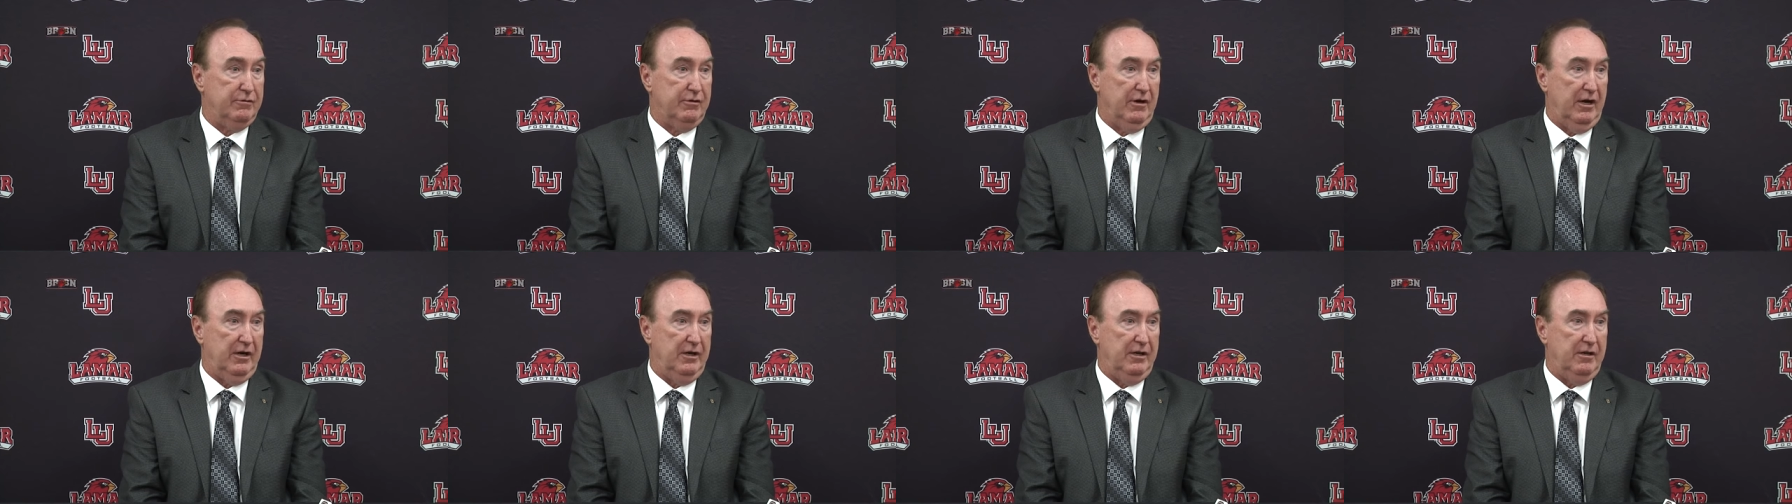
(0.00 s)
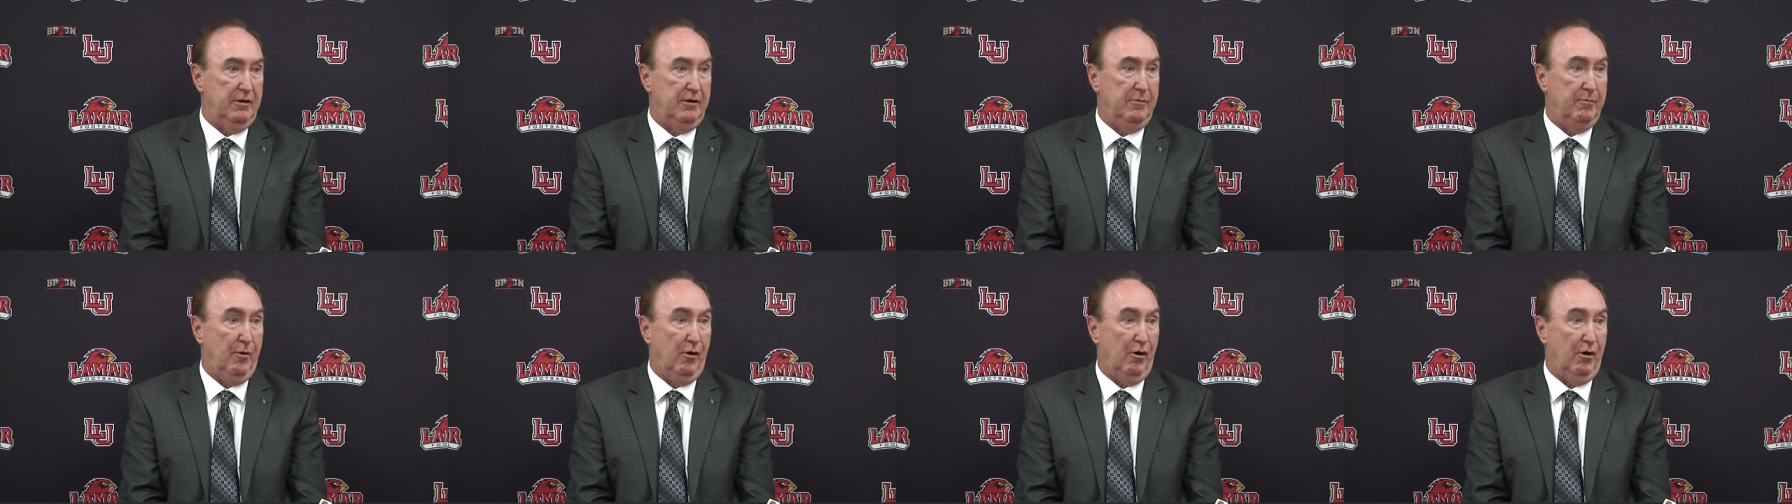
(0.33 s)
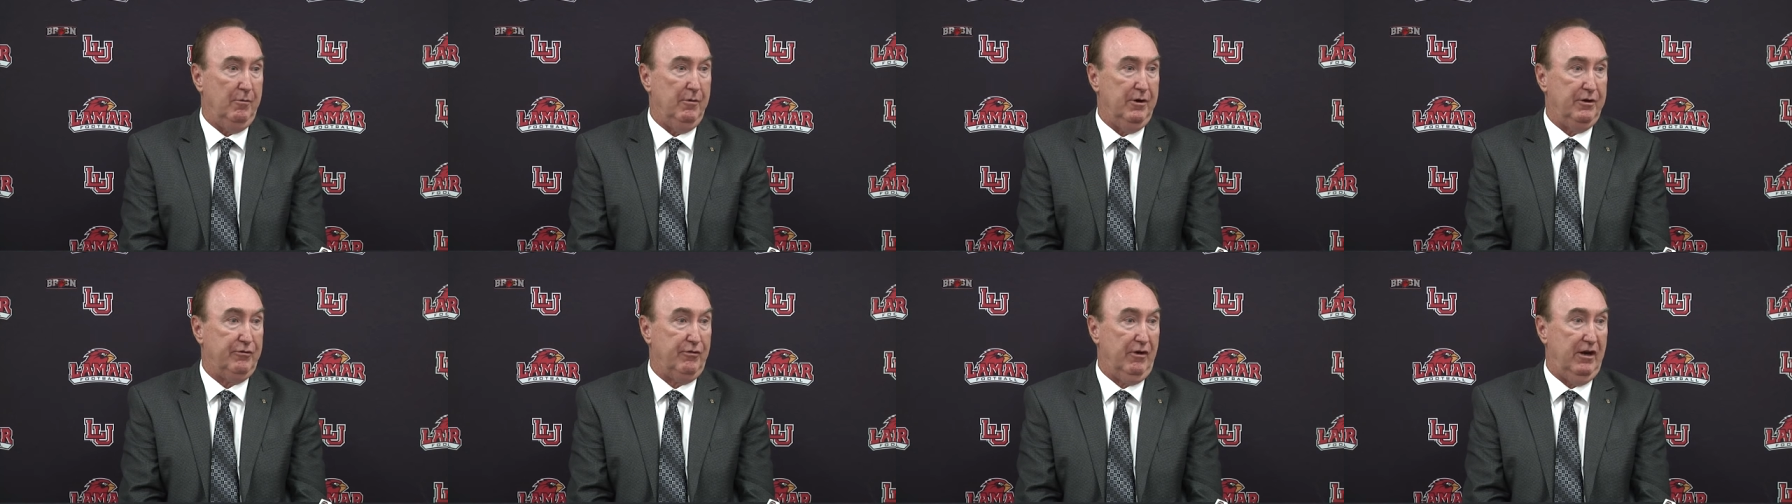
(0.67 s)
the
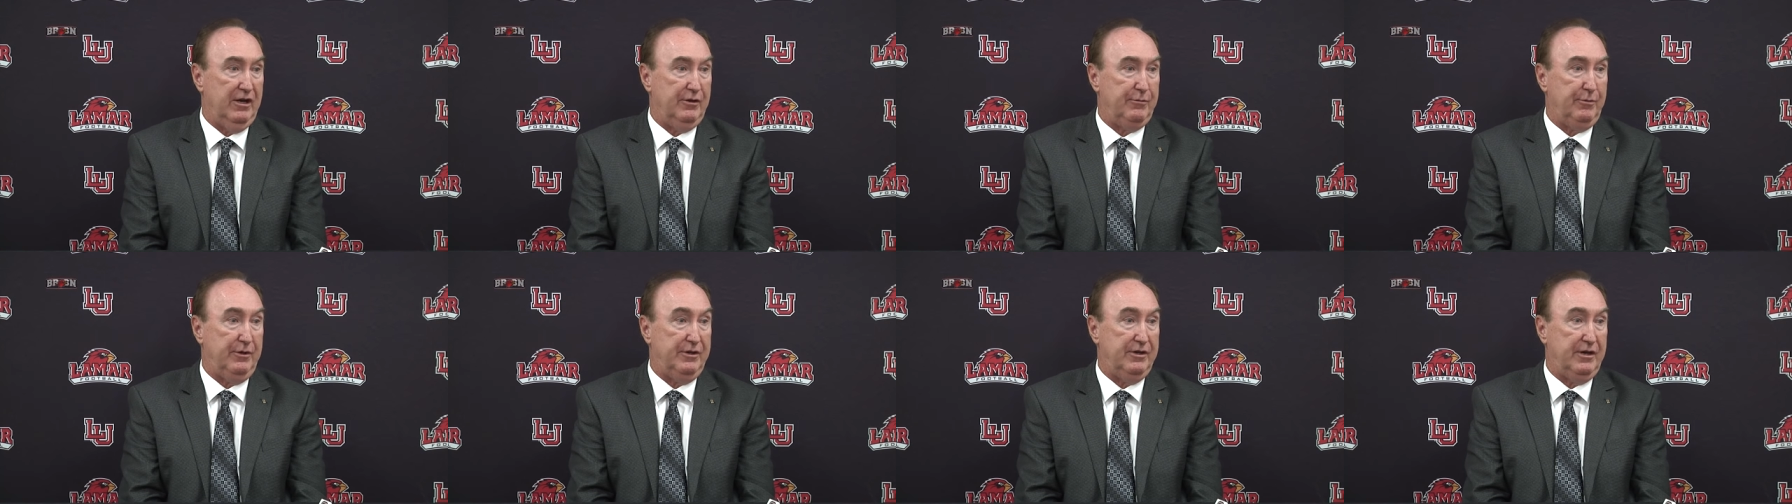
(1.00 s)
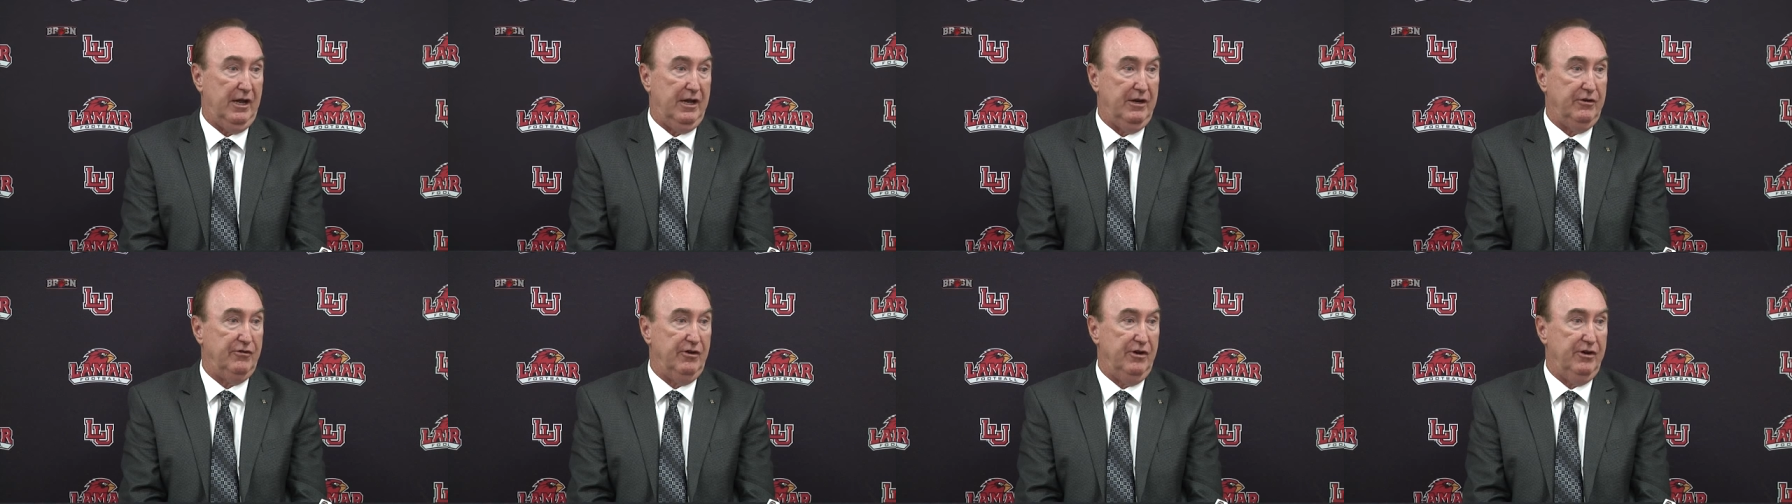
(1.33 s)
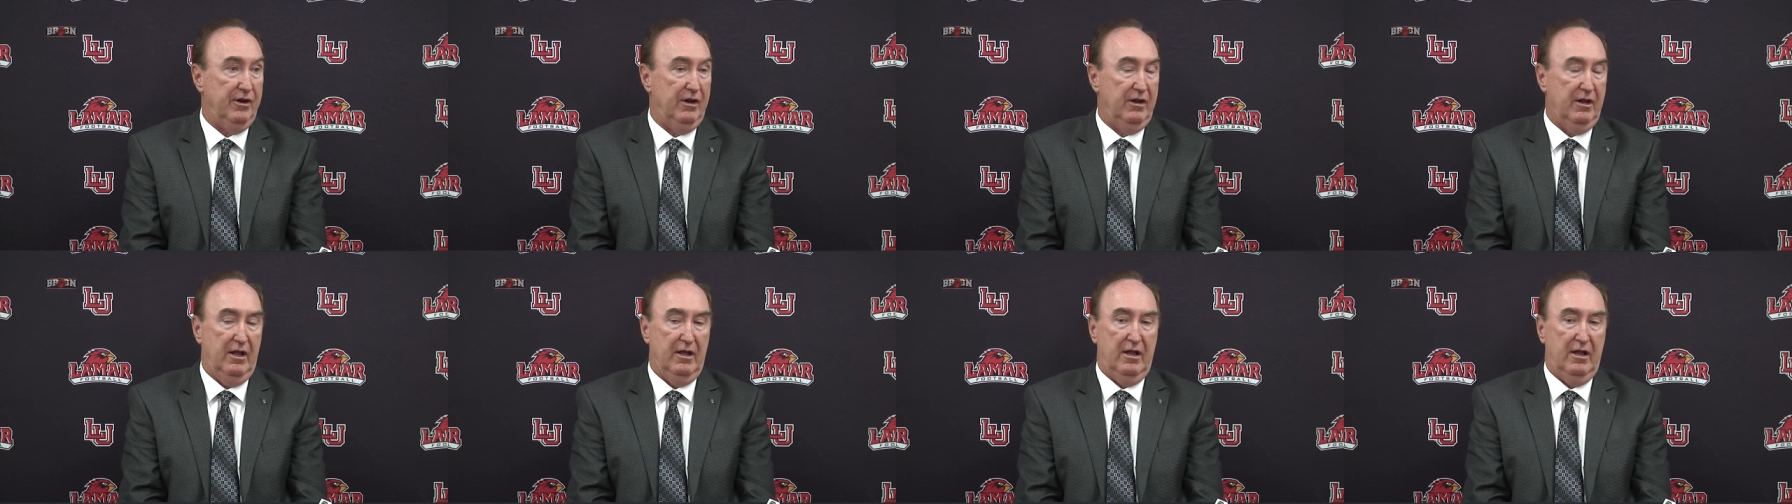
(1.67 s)
Department of Transportation.